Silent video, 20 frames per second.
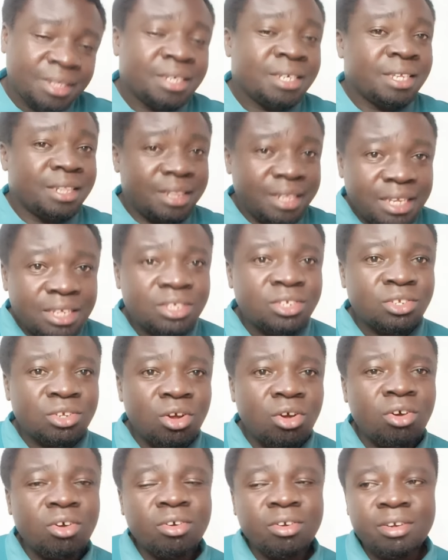This
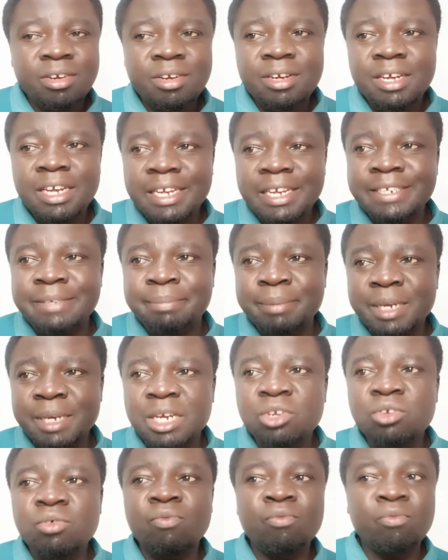song is
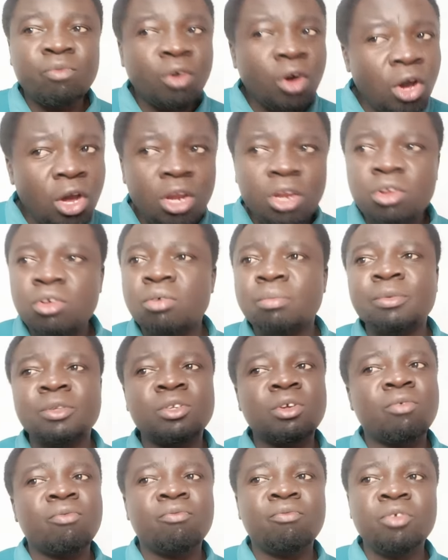speaking to volumes
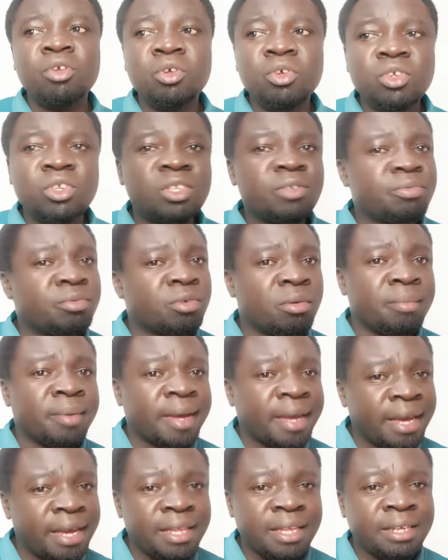of views
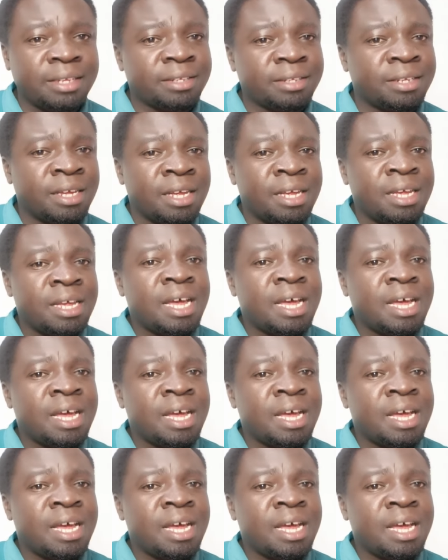from Kenyans